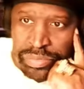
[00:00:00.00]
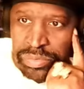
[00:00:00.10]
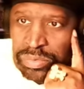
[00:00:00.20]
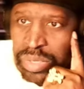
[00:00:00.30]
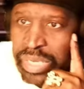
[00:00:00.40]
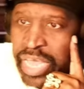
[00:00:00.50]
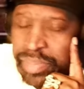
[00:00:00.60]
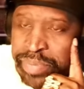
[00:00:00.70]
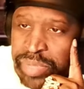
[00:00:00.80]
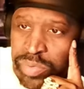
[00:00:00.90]
where a lot
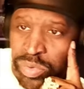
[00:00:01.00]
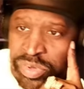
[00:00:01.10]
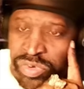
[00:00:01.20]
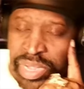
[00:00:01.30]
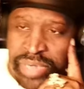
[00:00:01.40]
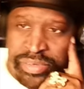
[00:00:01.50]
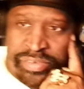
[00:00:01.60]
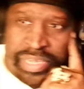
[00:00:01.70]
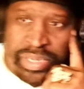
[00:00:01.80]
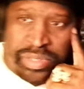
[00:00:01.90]
of people was trying to
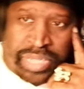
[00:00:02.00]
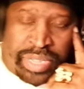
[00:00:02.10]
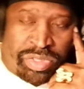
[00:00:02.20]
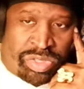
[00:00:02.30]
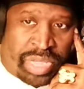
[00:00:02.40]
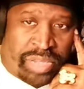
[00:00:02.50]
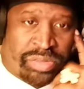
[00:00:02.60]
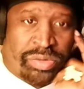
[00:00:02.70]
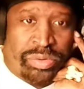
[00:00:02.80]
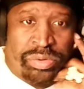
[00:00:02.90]
say that
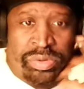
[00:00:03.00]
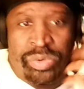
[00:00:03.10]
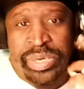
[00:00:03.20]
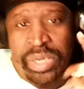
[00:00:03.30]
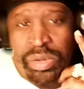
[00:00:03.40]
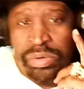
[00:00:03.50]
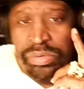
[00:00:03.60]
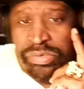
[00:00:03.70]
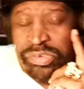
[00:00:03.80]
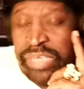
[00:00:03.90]
J2 3 0
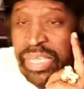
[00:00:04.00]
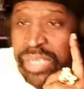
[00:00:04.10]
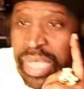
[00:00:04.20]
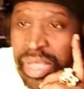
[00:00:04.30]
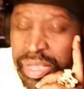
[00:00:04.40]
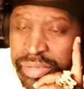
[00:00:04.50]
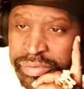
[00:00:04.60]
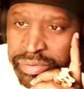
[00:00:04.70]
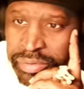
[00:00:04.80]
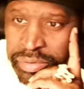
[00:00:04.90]
Snake
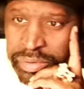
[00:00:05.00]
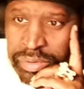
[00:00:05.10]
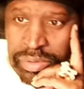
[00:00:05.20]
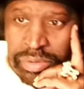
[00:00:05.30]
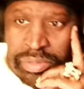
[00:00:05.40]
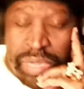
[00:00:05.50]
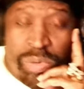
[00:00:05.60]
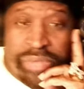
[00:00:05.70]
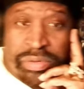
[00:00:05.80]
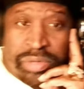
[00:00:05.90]
Eyes. That
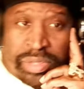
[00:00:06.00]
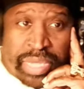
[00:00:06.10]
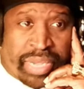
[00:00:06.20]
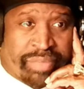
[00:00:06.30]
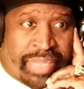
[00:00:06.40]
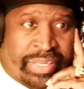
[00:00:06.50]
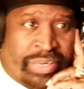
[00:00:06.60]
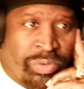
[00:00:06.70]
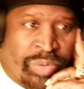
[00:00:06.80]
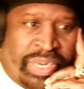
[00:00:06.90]
wasn't the case. I
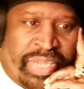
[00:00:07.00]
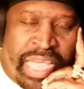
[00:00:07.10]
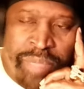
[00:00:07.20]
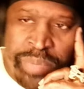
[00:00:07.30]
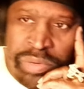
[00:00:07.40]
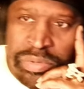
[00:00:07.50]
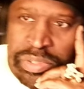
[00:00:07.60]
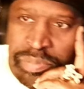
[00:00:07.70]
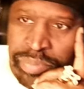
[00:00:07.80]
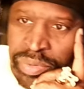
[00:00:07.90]
did a recap on it
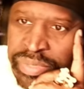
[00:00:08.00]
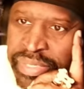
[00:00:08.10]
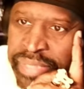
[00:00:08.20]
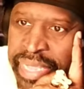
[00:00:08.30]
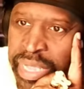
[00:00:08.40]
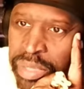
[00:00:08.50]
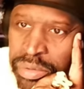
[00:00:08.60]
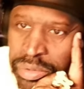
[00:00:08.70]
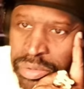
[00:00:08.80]
and broke it down.